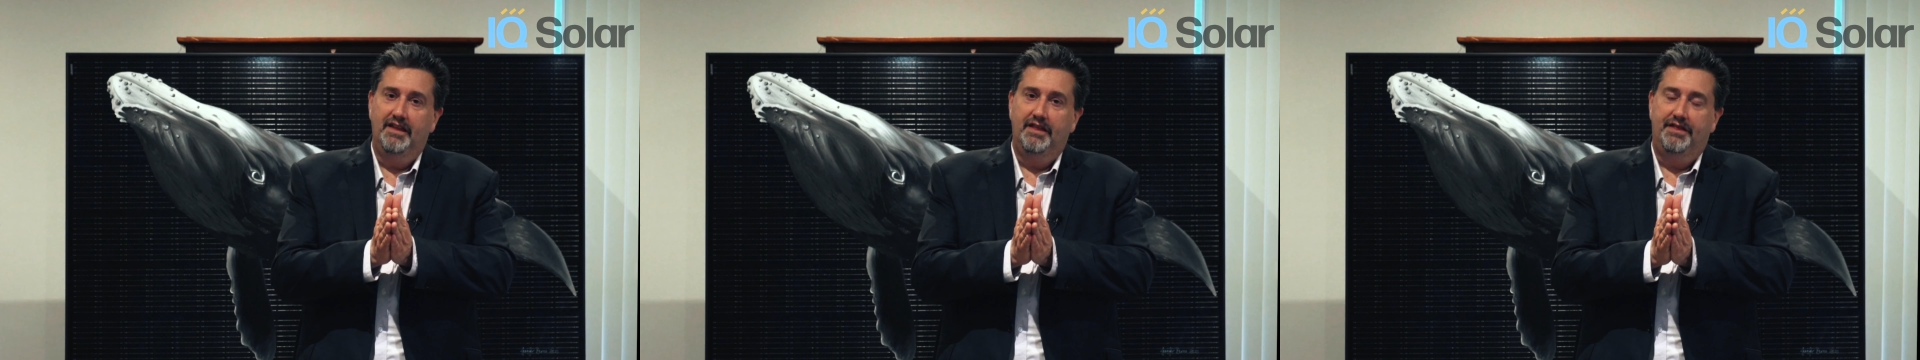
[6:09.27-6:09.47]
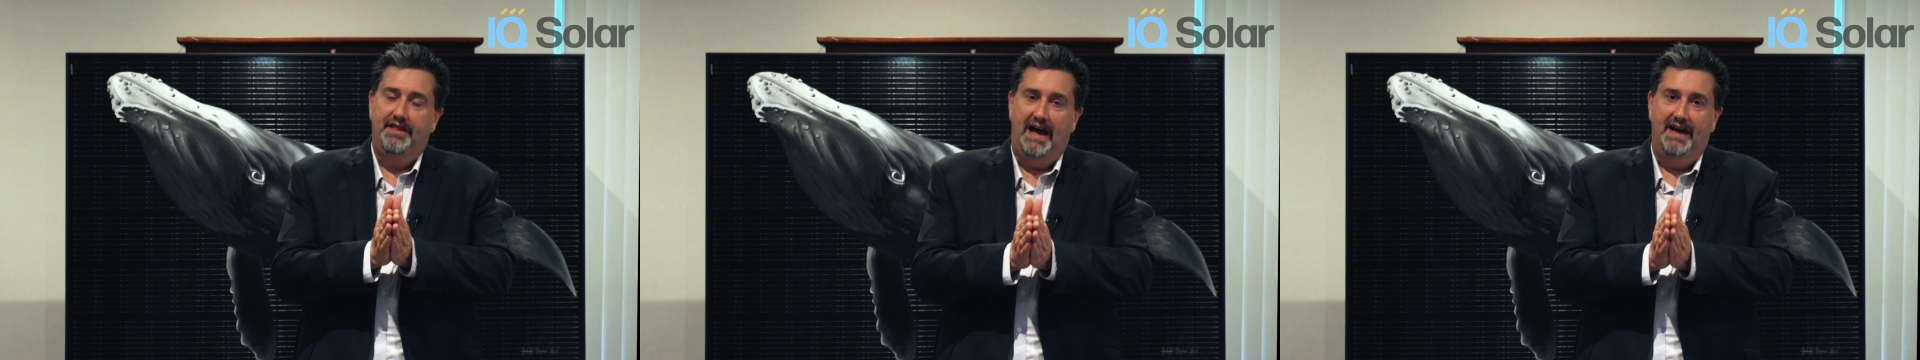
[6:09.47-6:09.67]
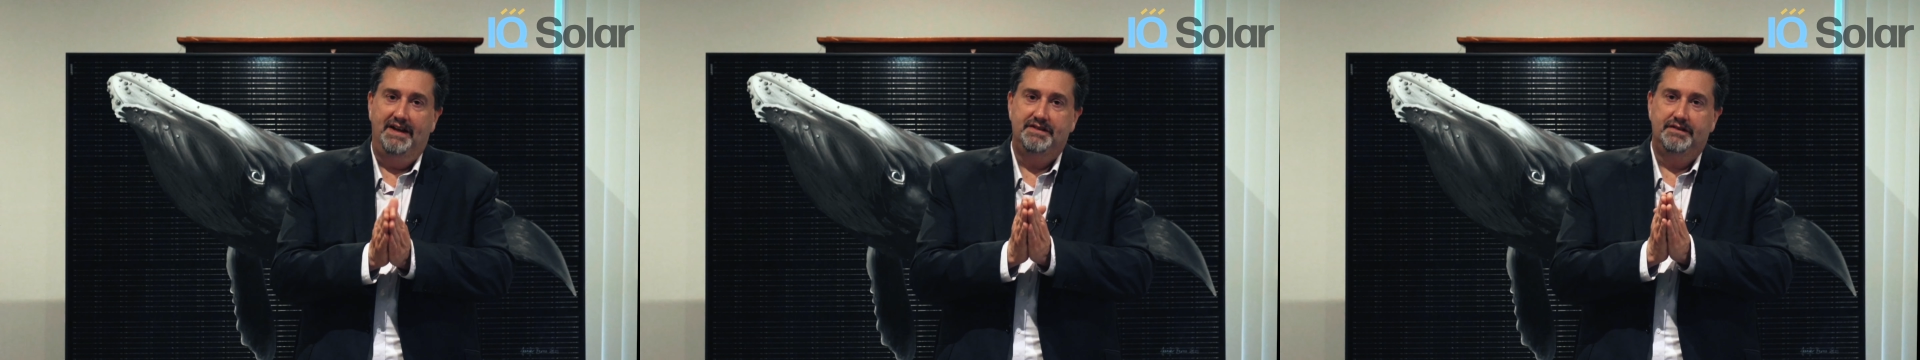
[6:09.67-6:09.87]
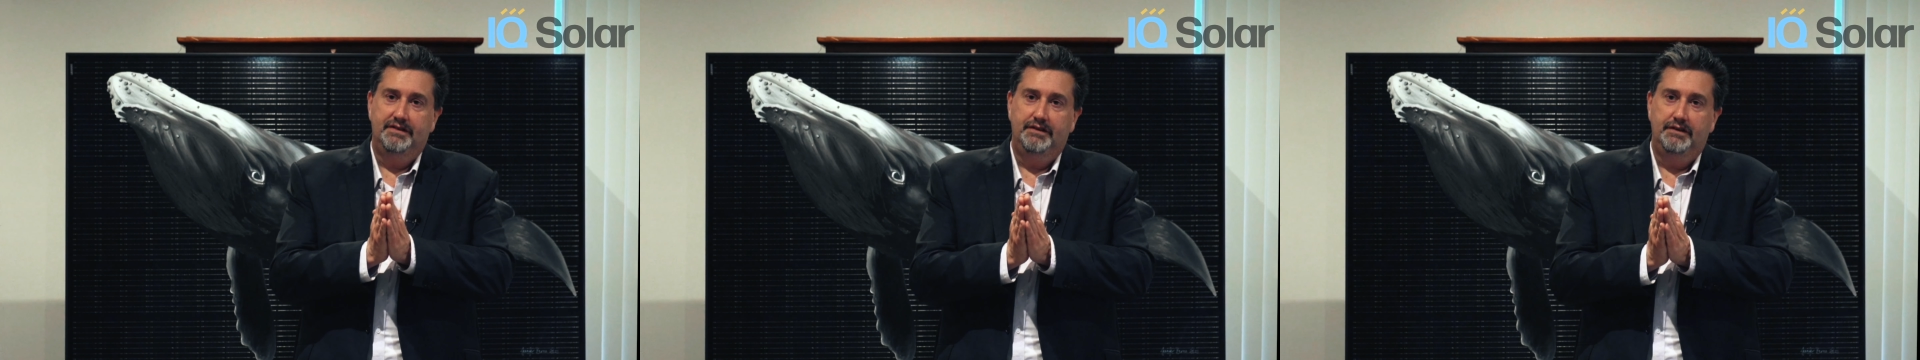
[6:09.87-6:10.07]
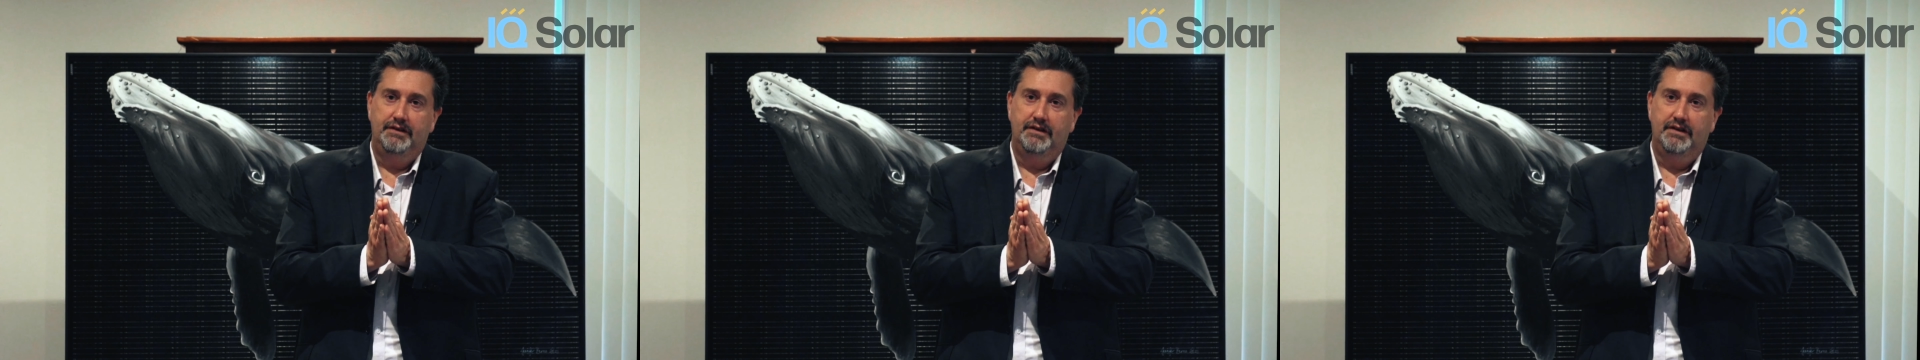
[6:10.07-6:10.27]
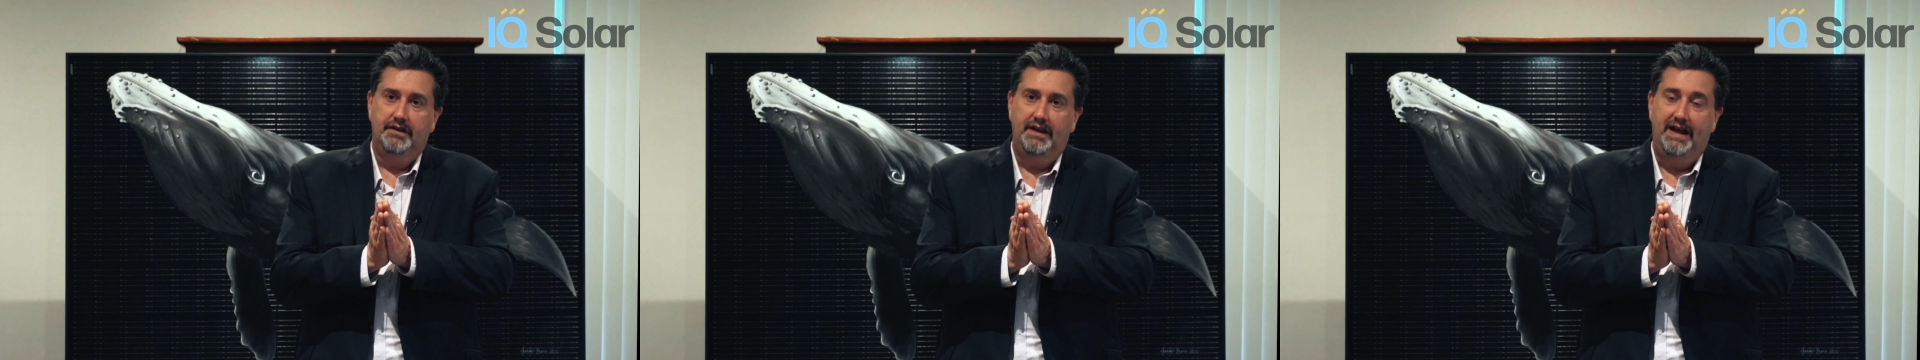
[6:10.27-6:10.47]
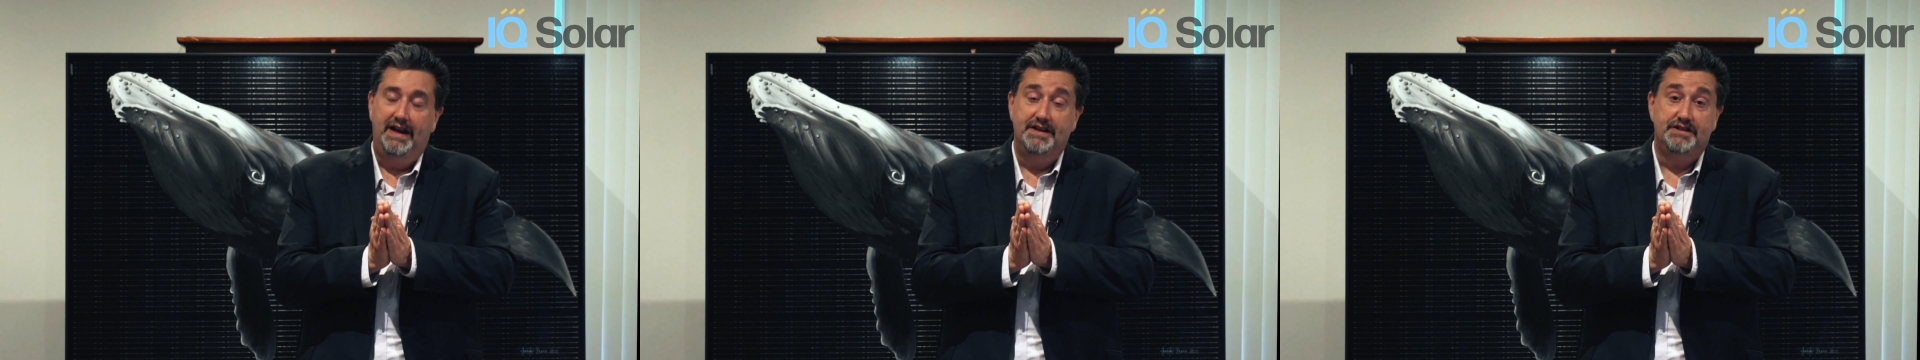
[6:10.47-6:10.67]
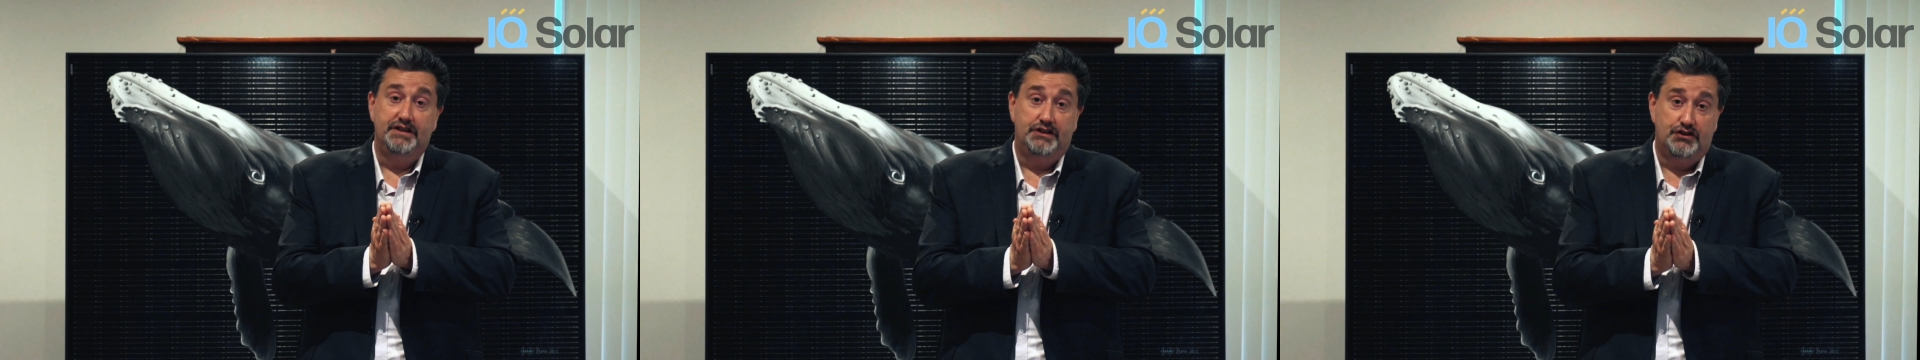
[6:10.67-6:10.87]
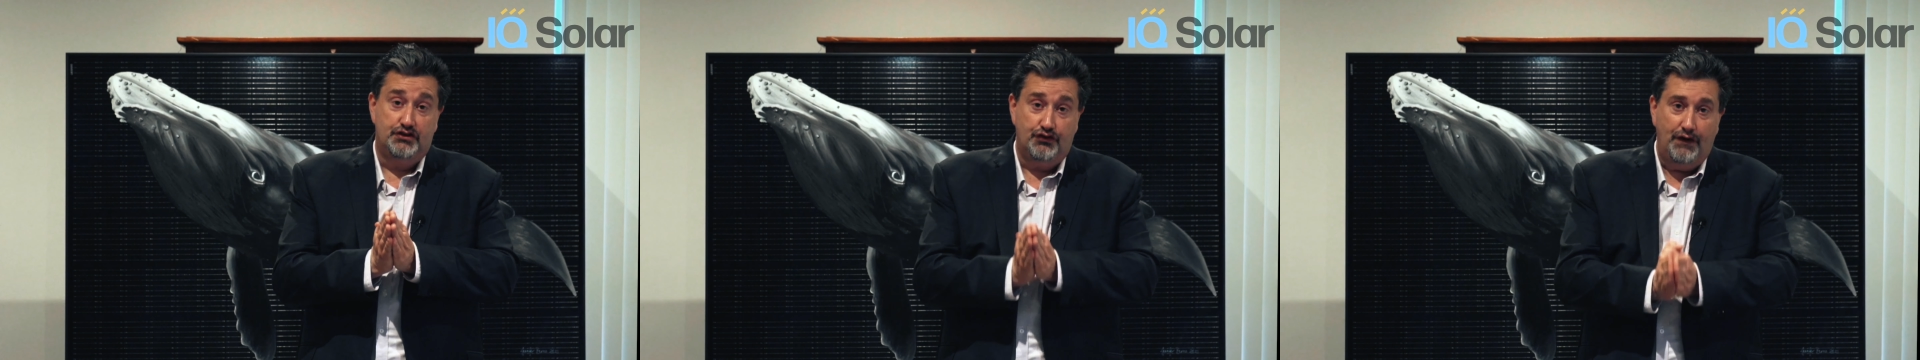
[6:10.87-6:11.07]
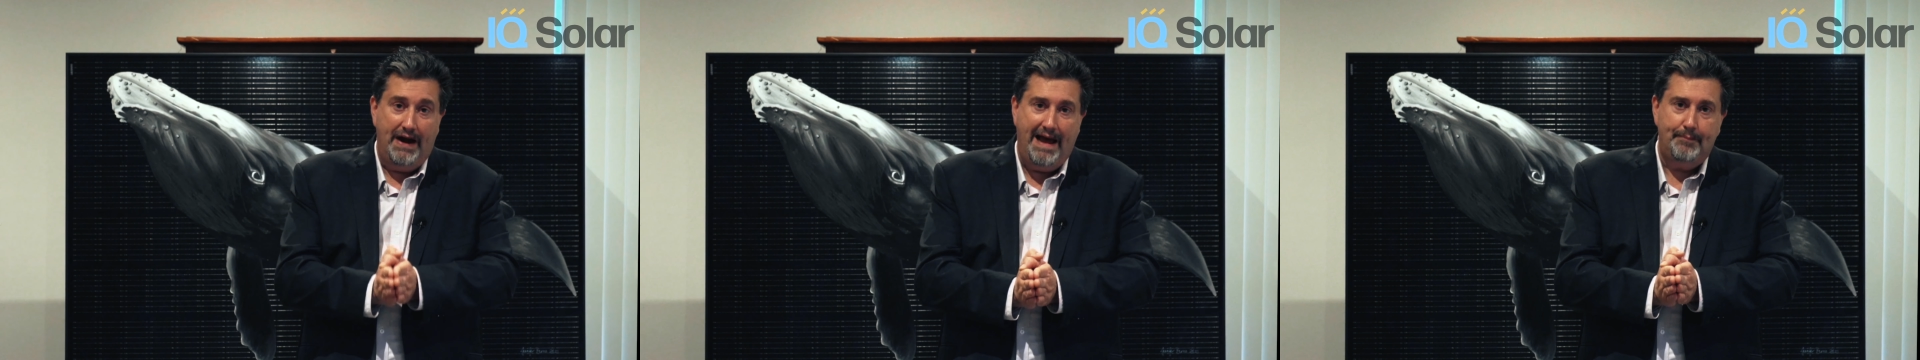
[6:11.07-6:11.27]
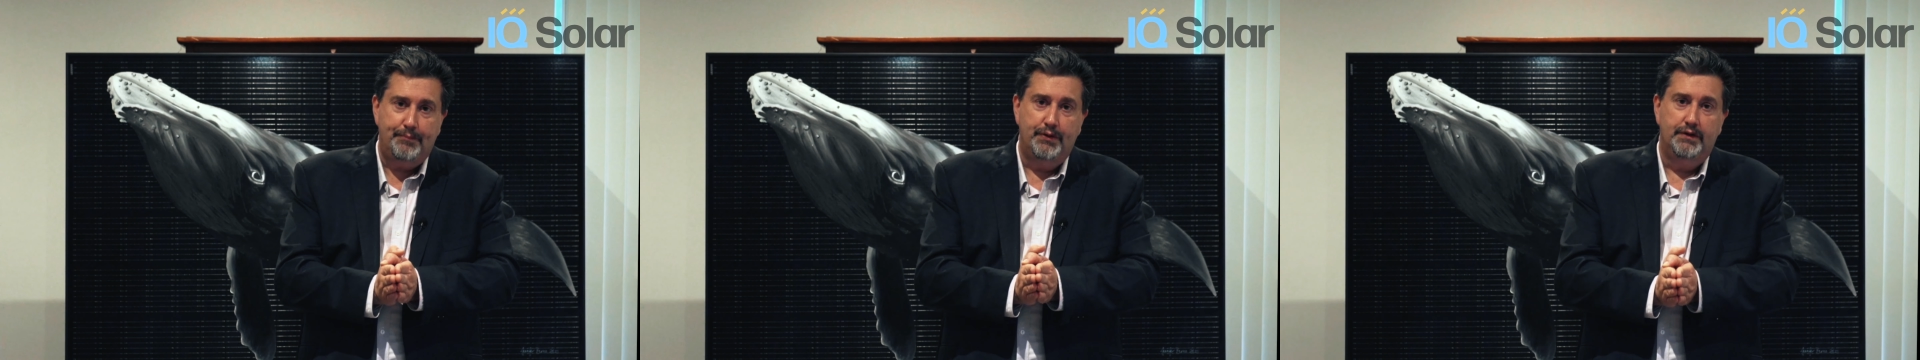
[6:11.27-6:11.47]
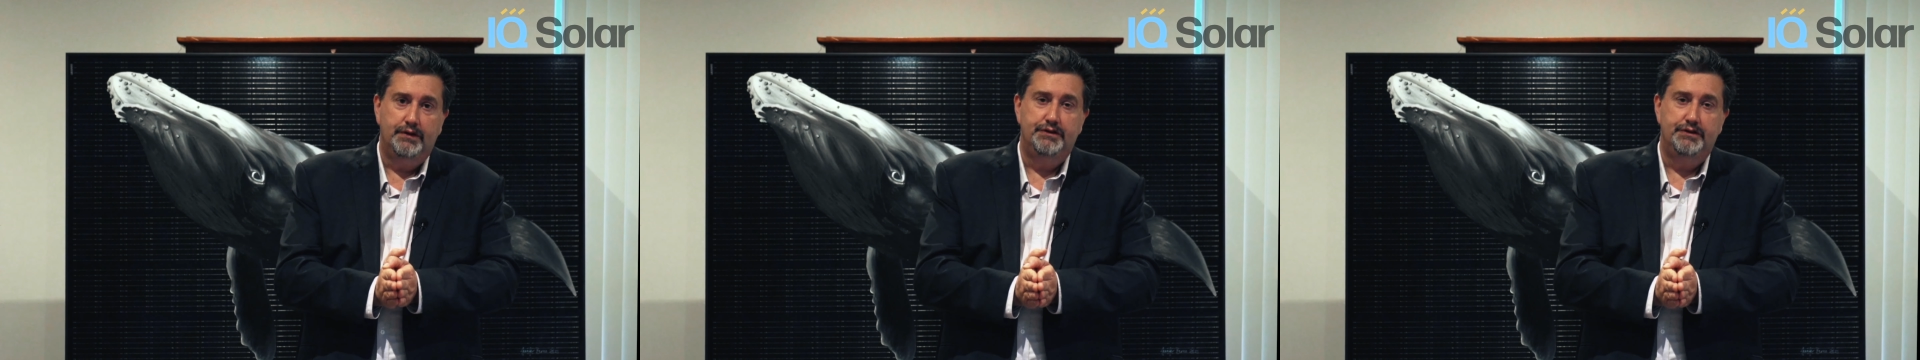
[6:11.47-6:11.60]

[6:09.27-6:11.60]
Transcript: that it is a trap